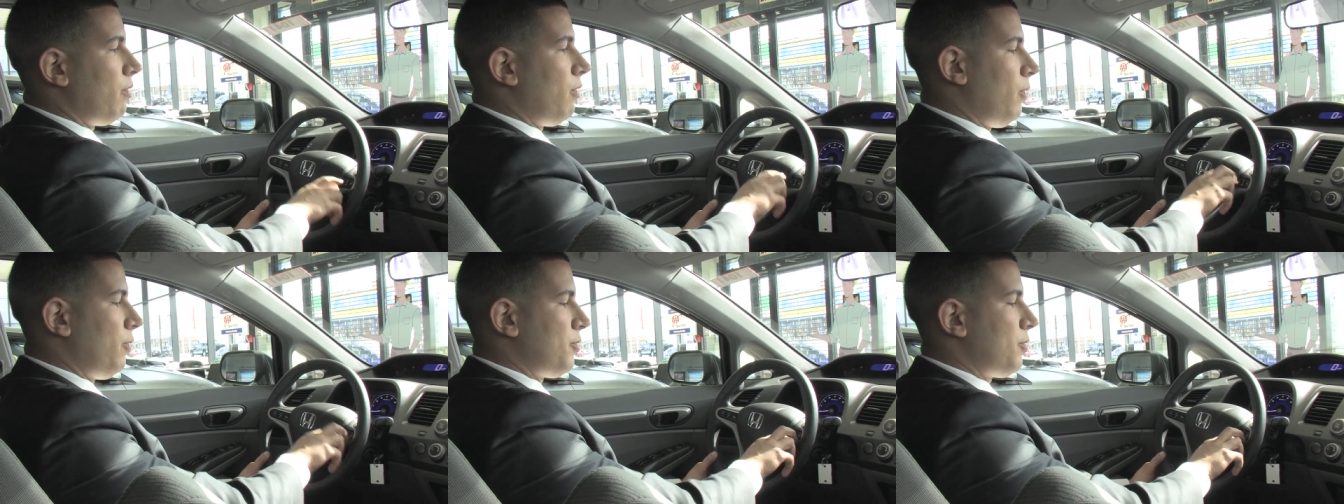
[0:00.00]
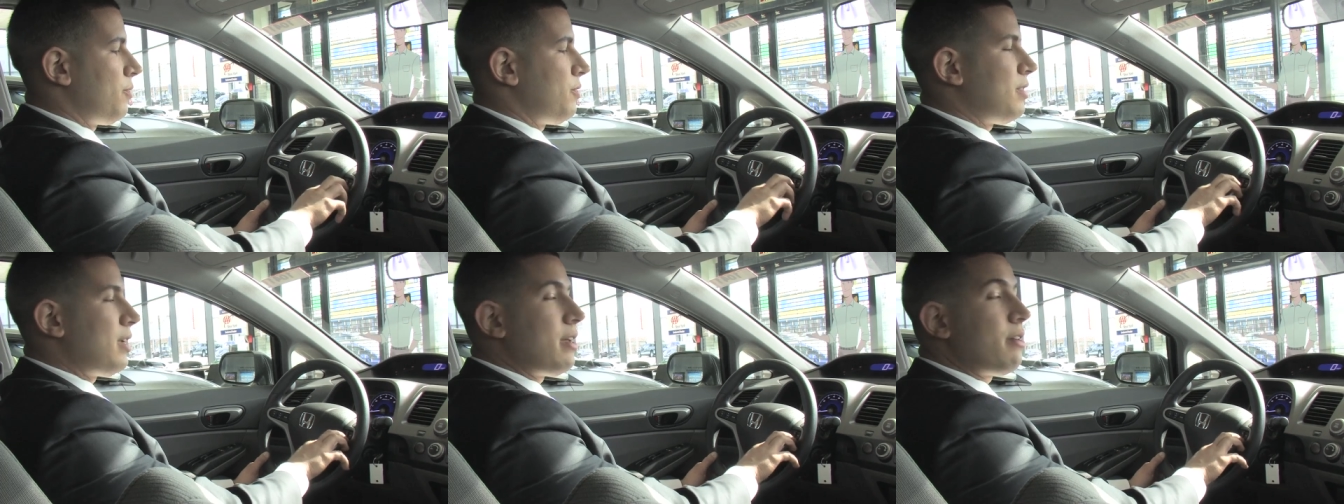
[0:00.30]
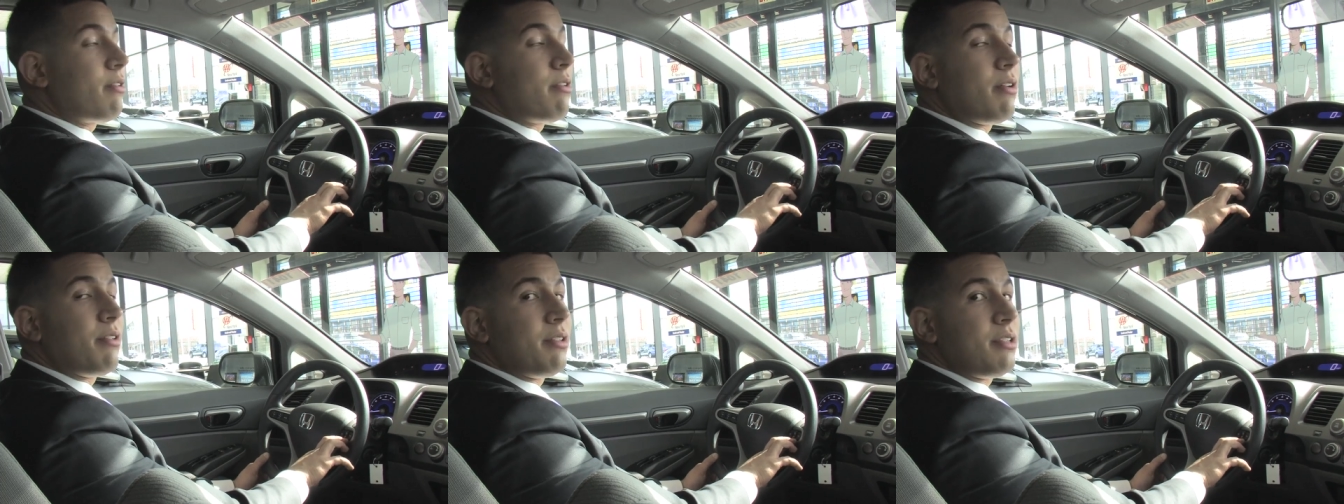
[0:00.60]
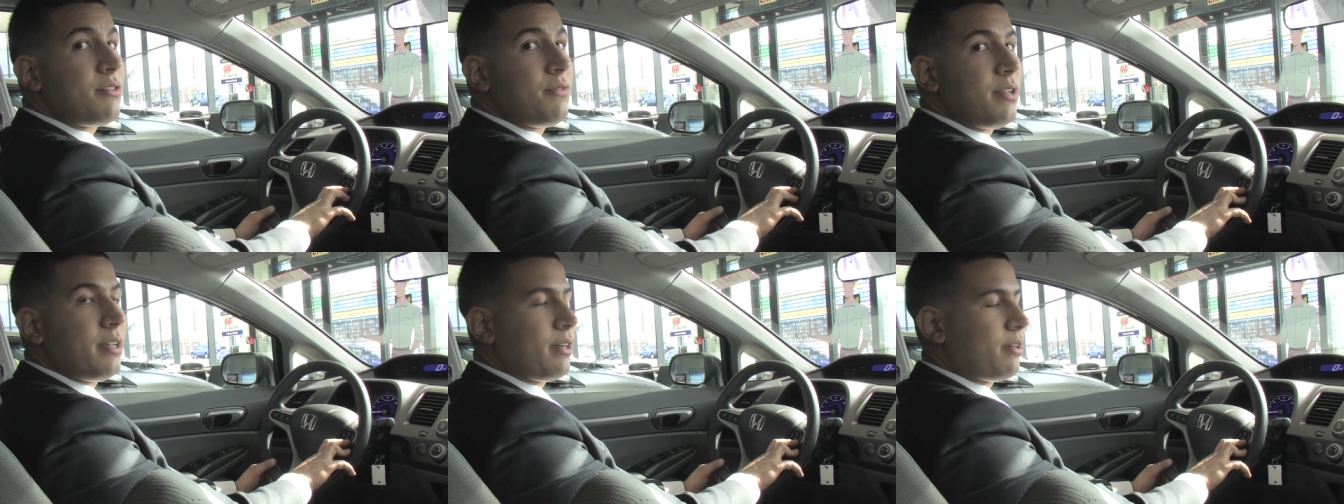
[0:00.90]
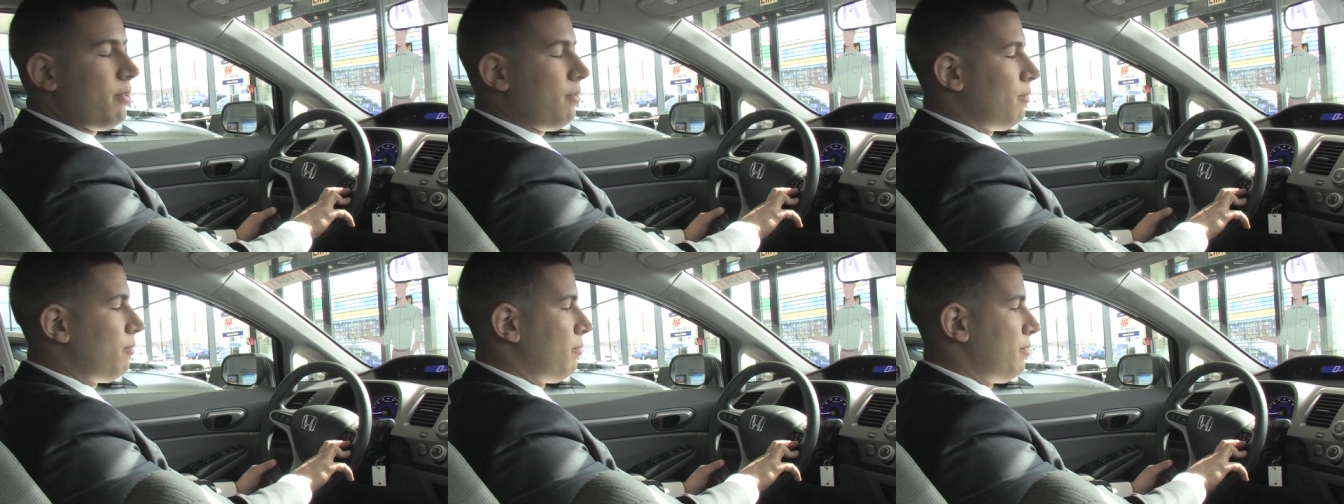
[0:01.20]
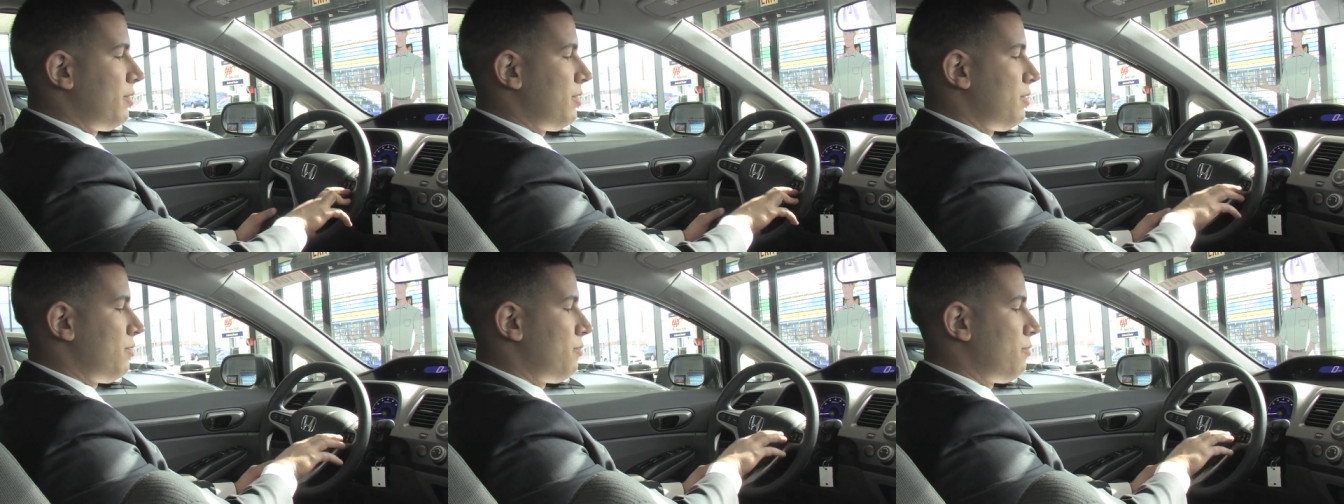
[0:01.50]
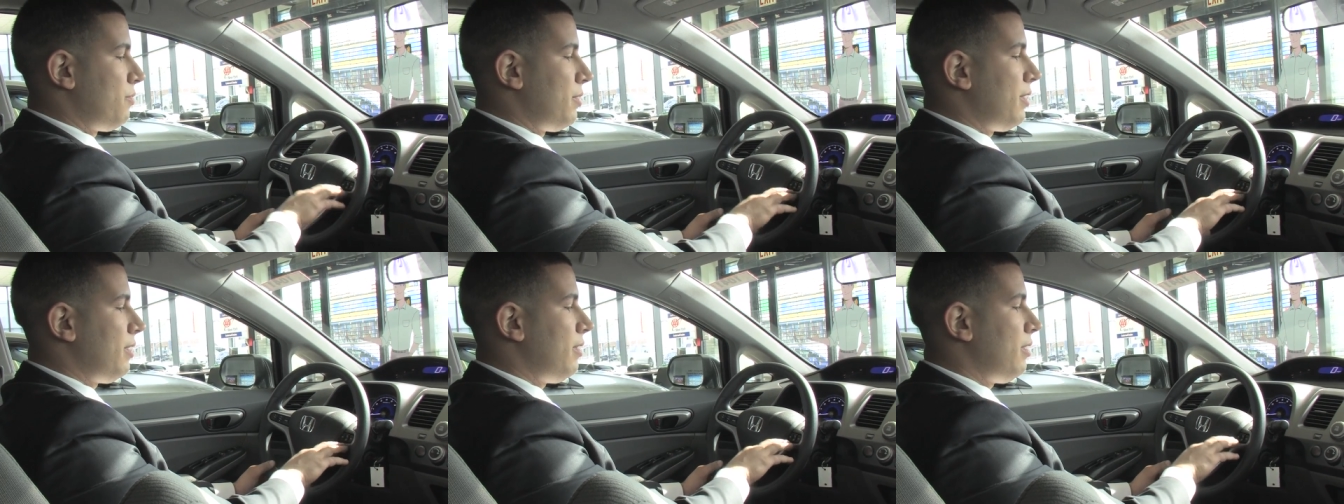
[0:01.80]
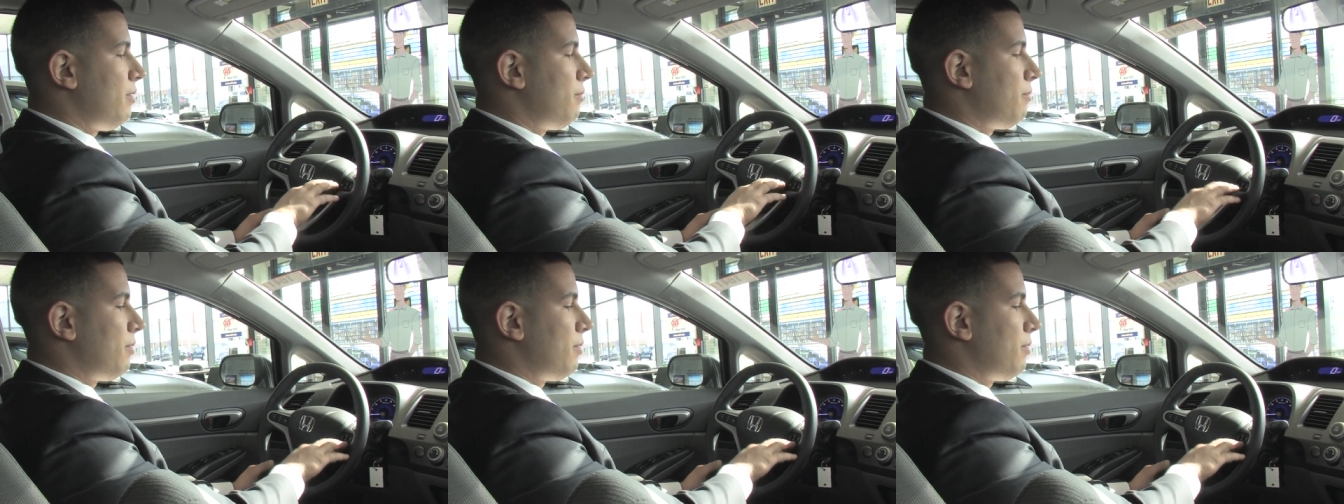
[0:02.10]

also standard on this vehicle, which is really,